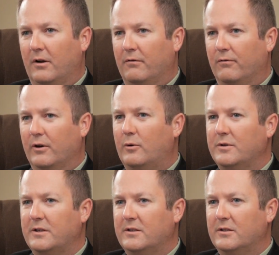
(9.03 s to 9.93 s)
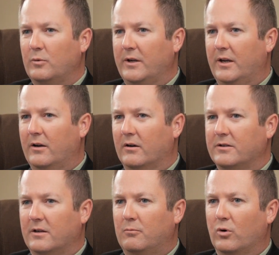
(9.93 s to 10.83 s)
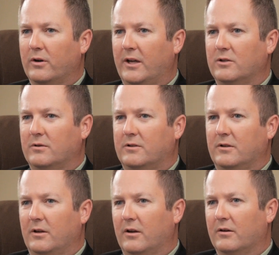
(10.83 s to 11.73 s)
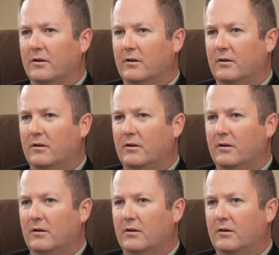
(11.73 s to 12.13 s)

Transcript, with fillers: of frequencies that we get? Are some more dangerous than the other?